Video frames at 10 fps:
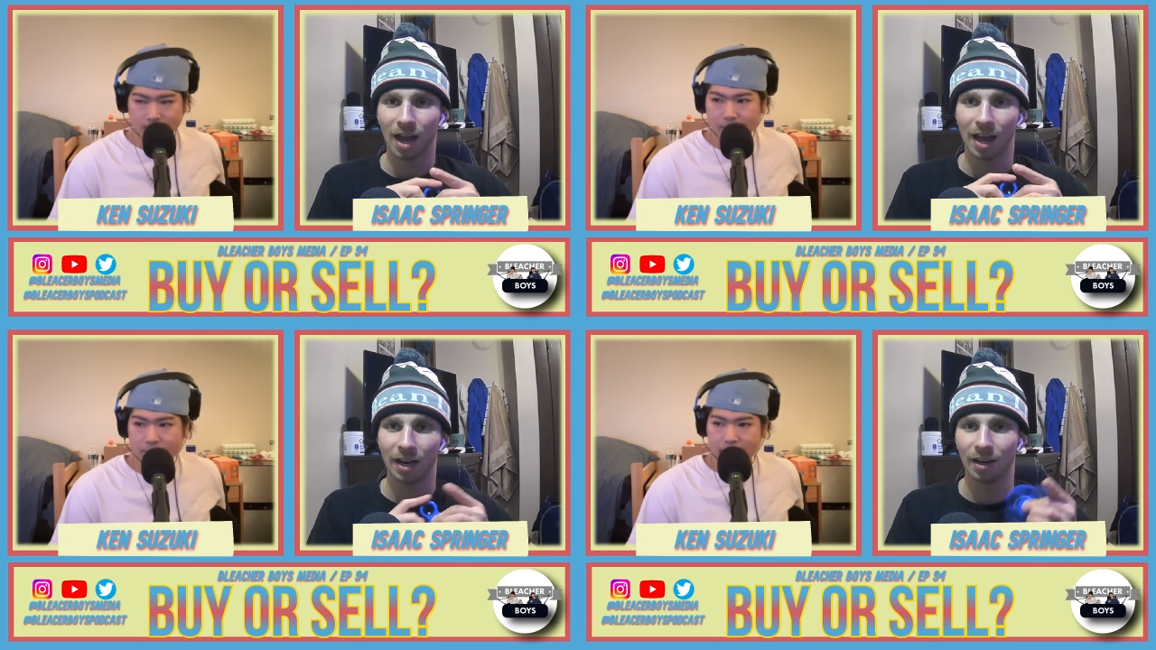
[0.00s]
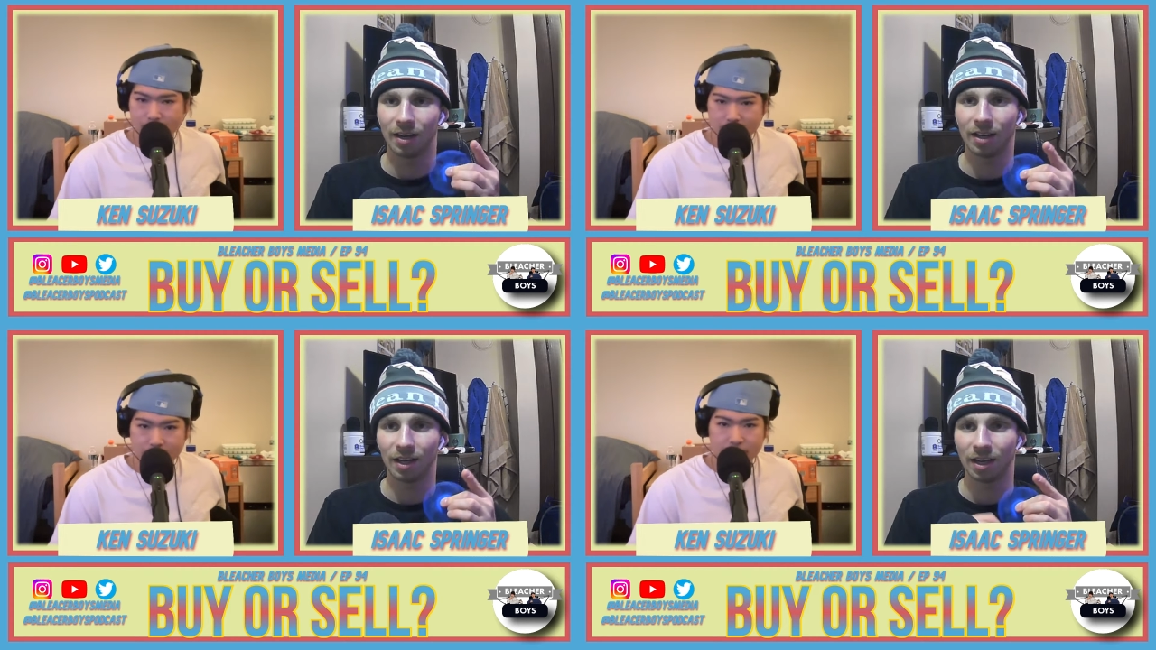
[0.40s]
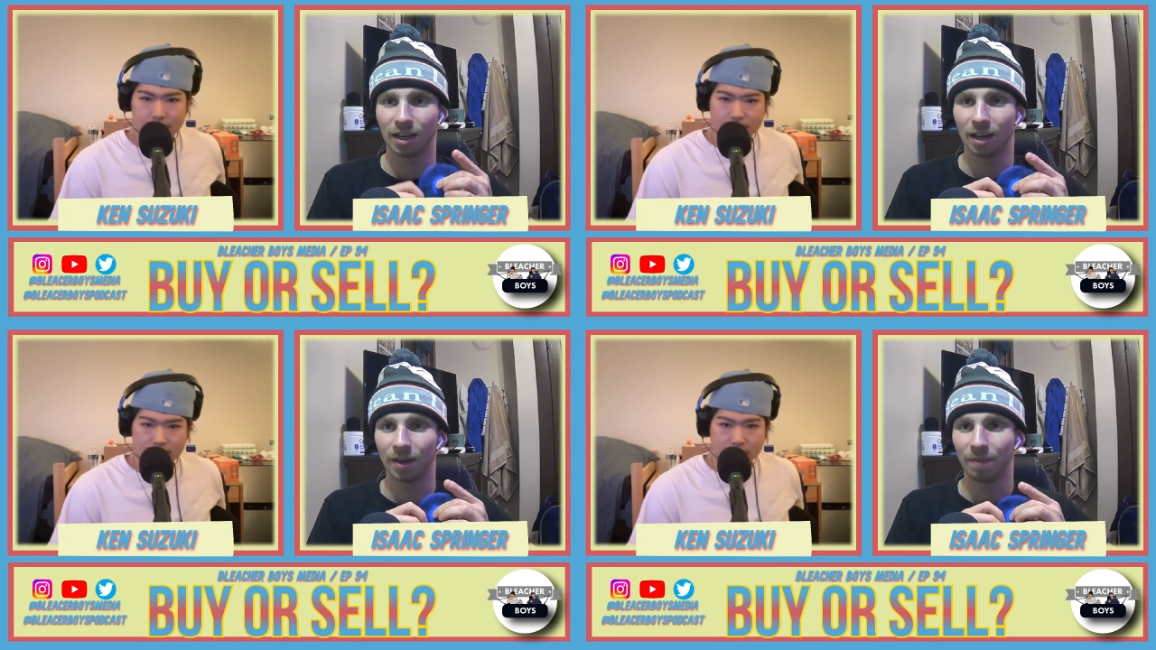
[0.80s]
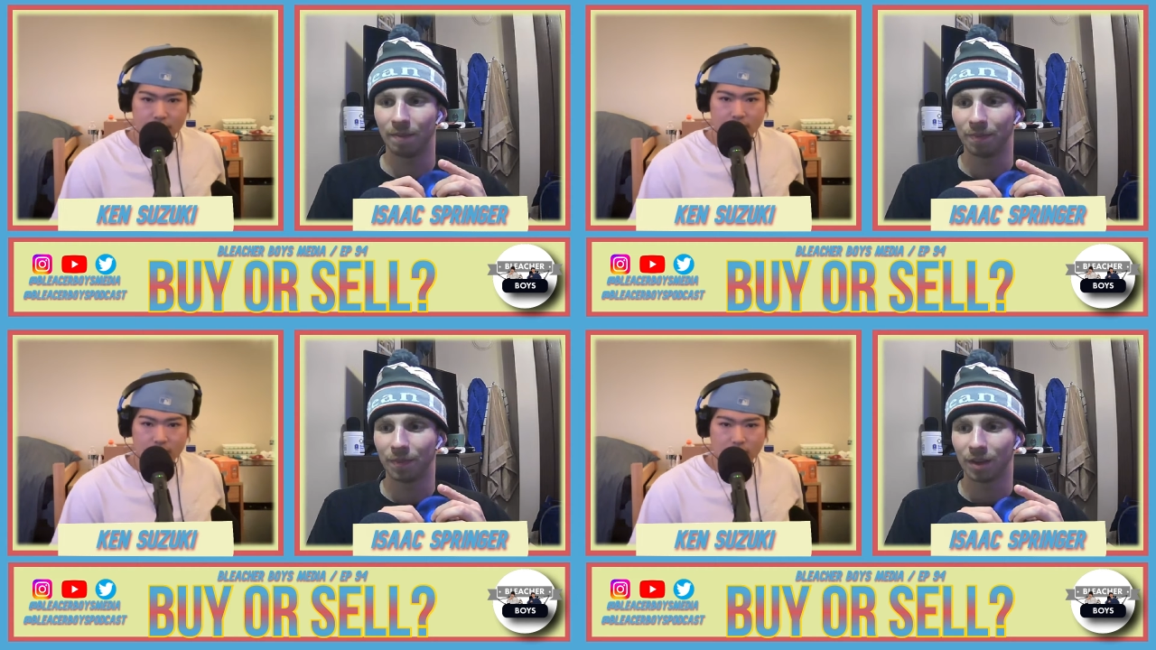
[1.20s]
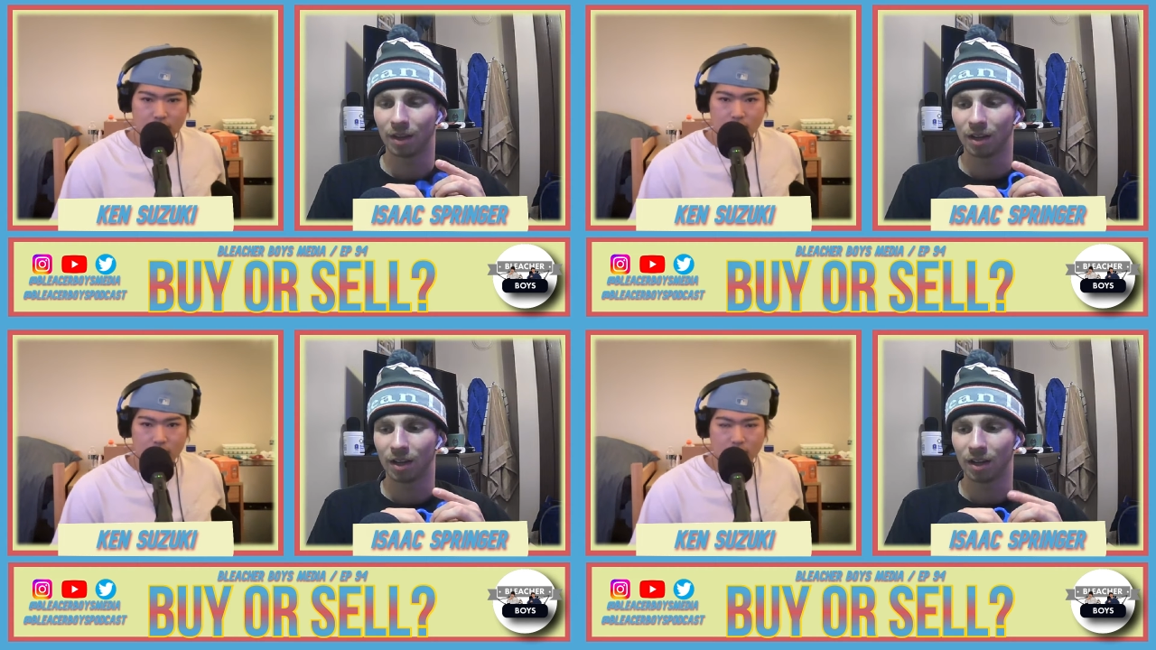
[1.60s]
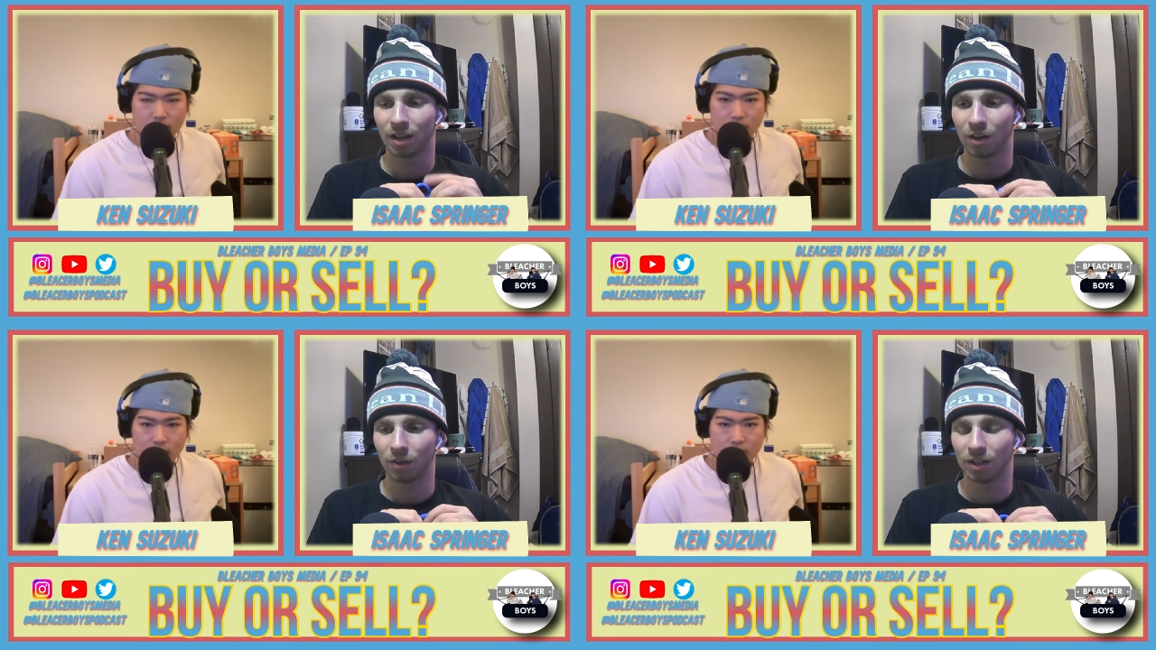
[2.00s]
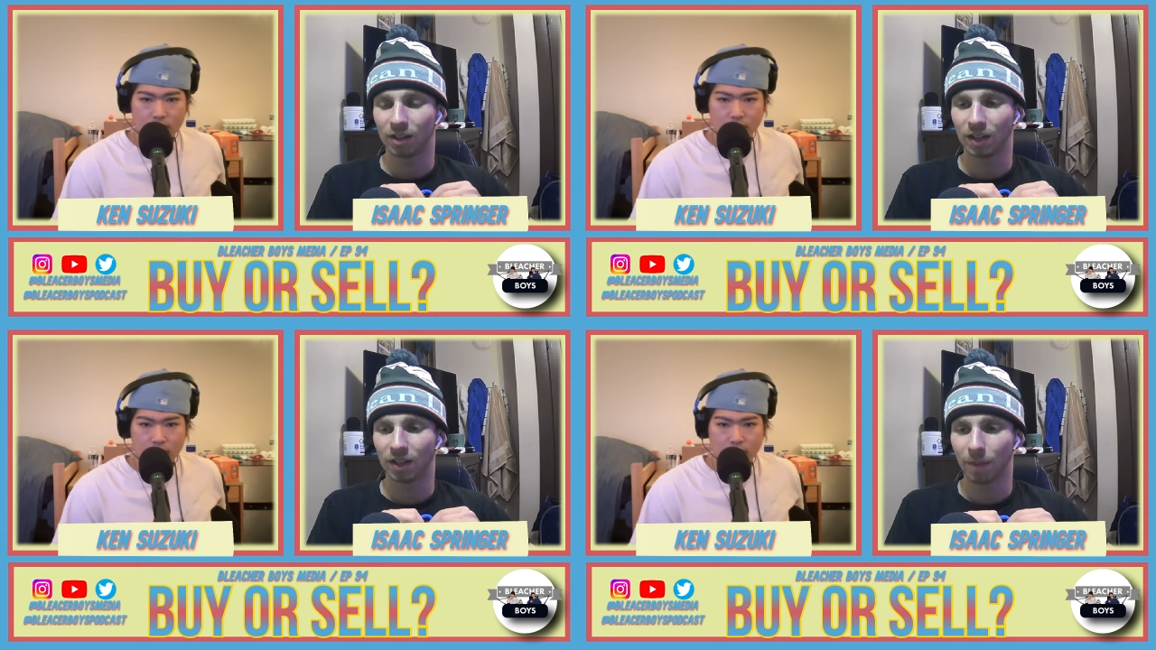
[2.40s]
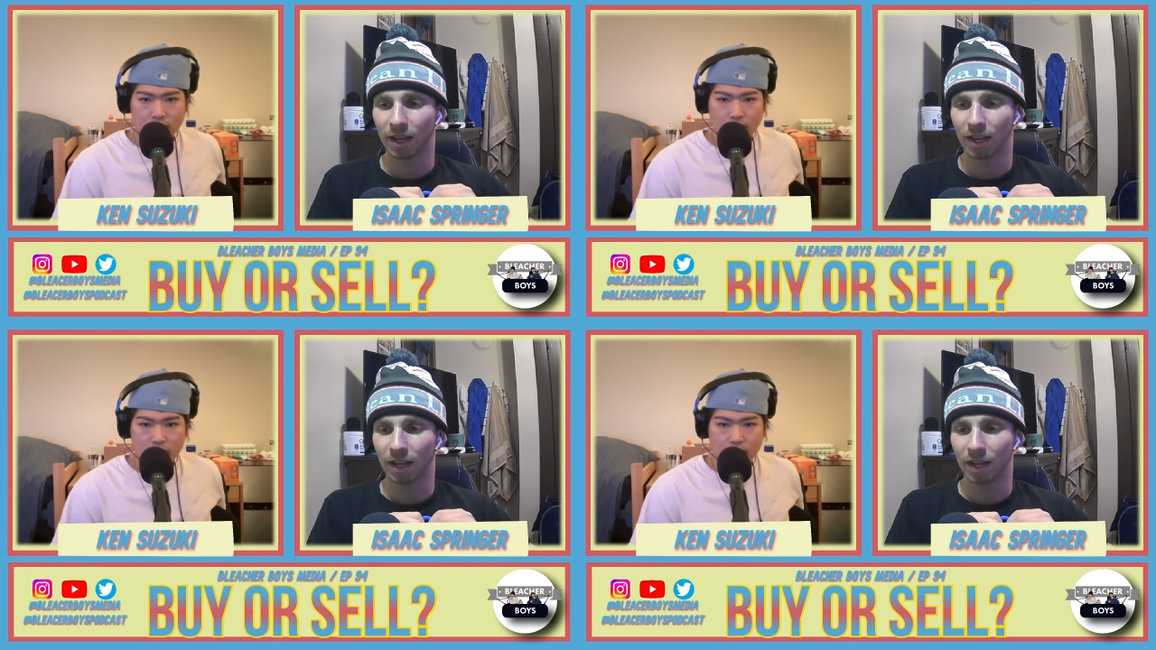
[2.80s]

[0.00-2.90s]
Speaker 1: And um you know, the, the